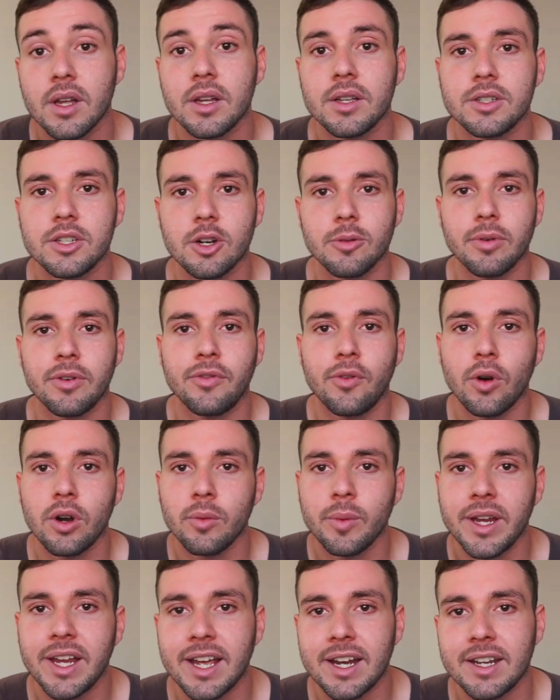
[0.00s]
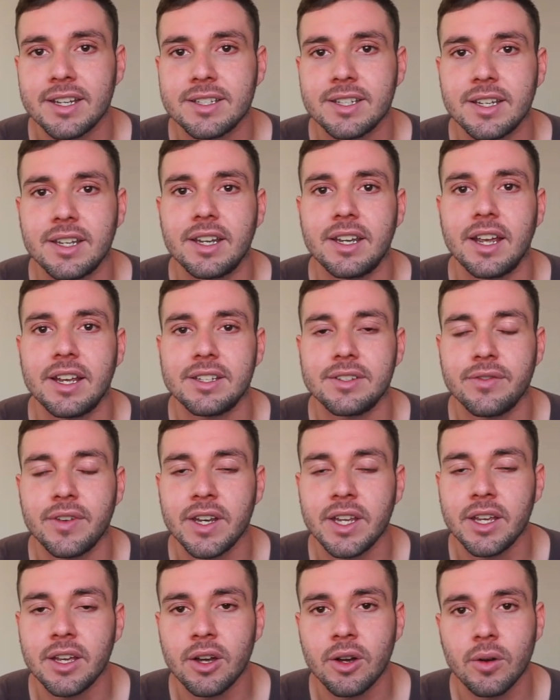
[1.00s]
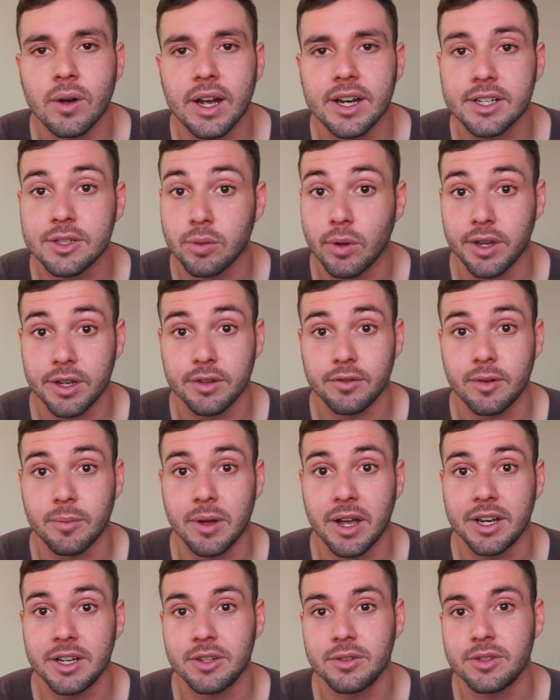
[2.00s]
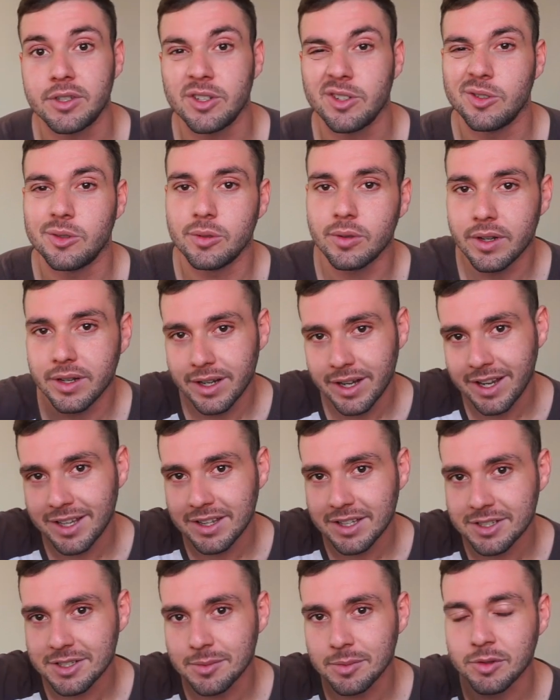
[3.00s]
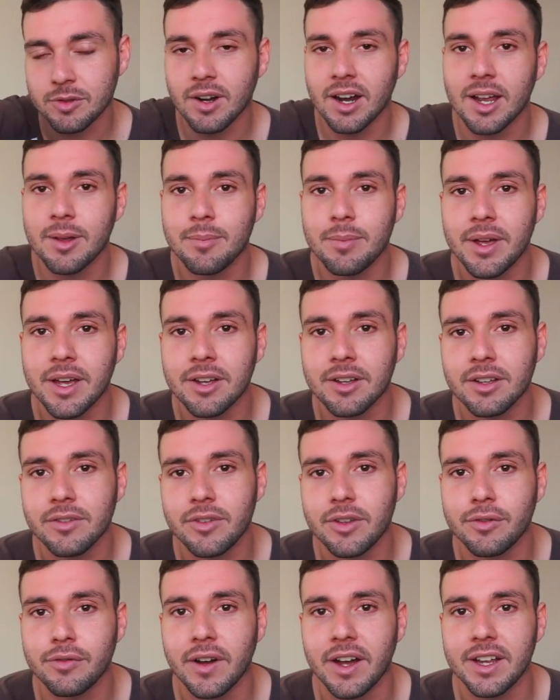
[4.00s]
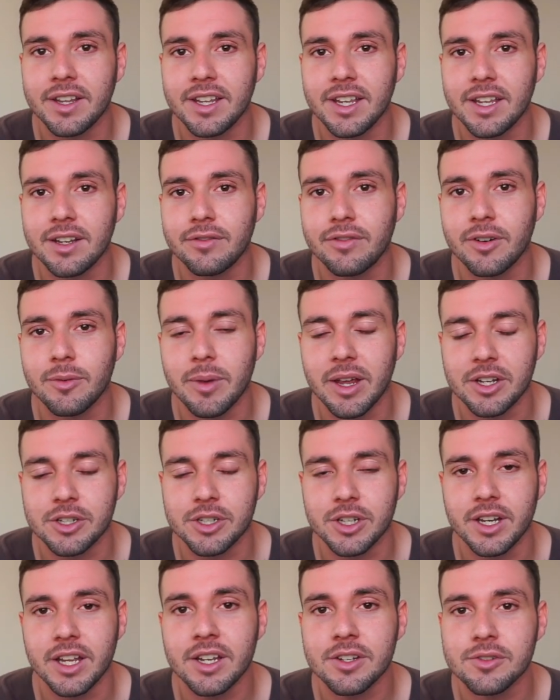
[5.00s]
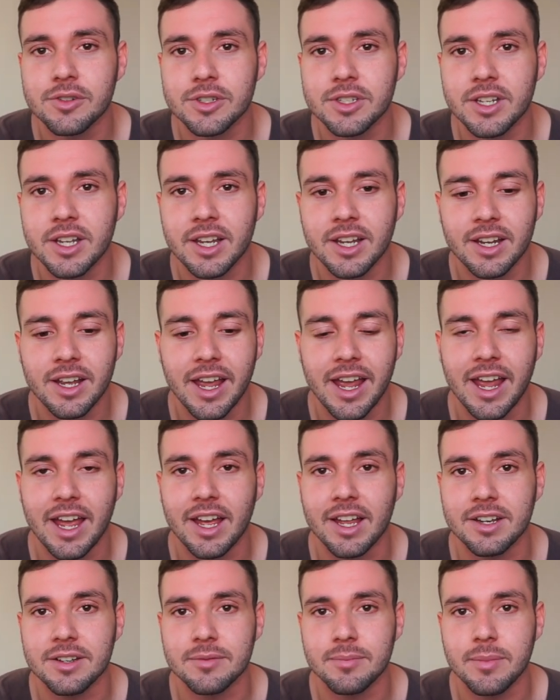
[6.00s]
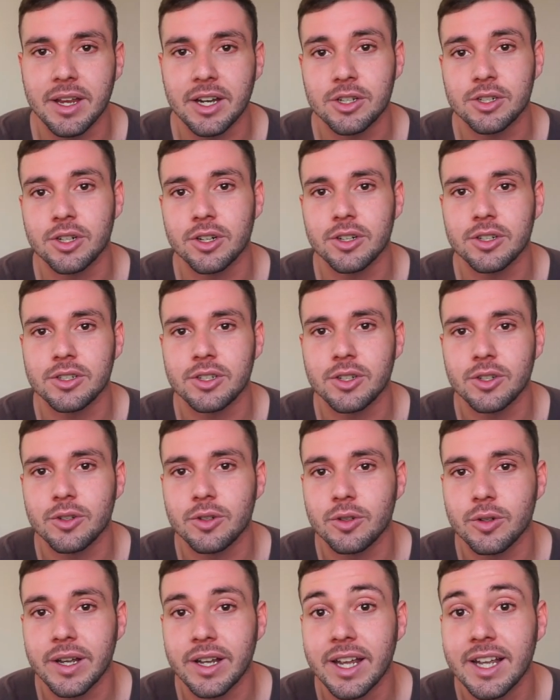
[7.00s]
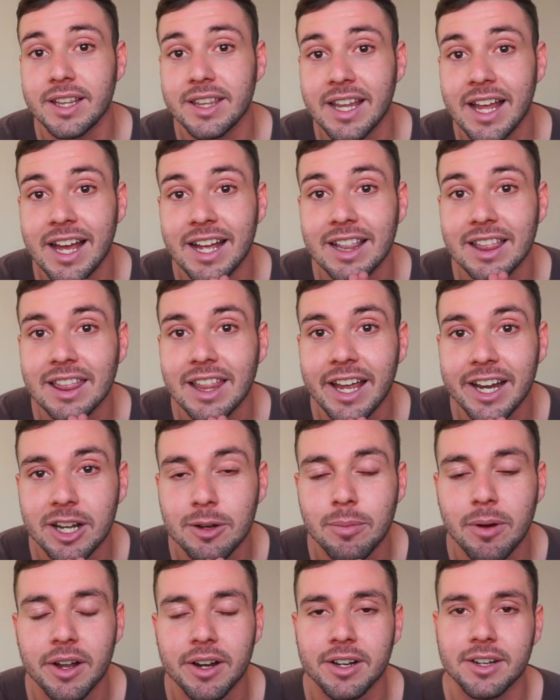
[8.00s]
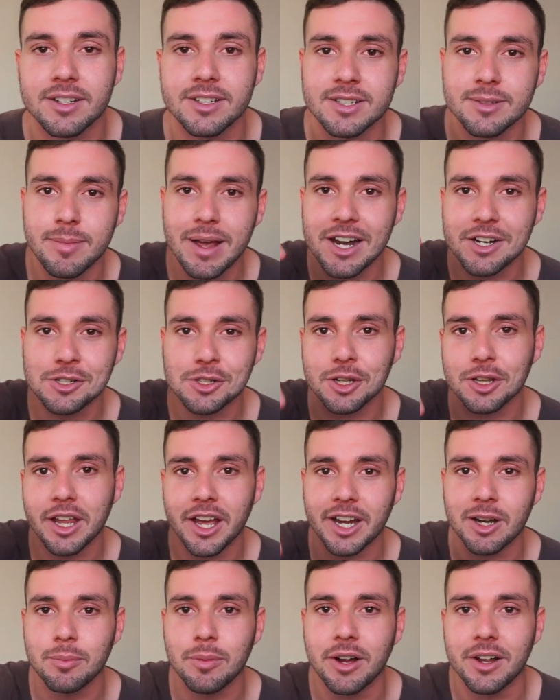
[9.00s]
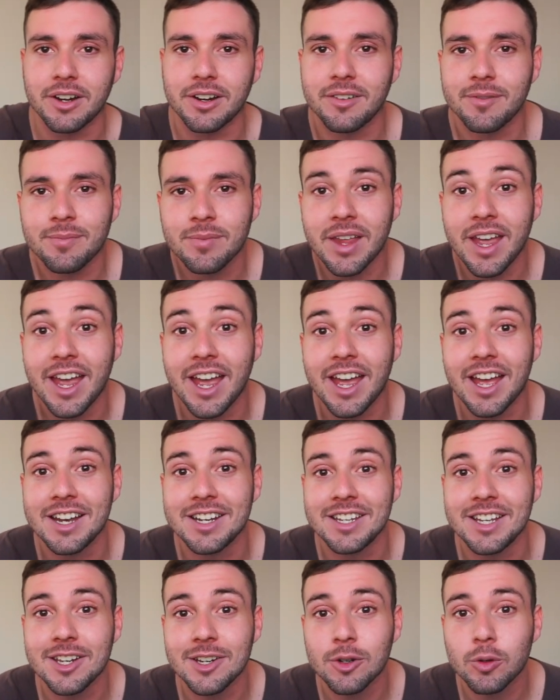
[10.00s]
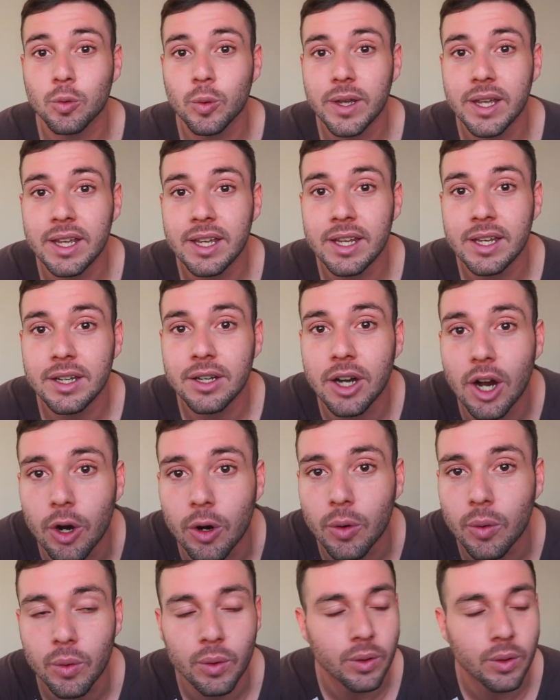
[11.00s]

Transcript: So before we get into today's video, I just wanted to remind you to hit the subscribe bell if you find the information interesting, and make sure to hit that like button, smash the like button. And here we go.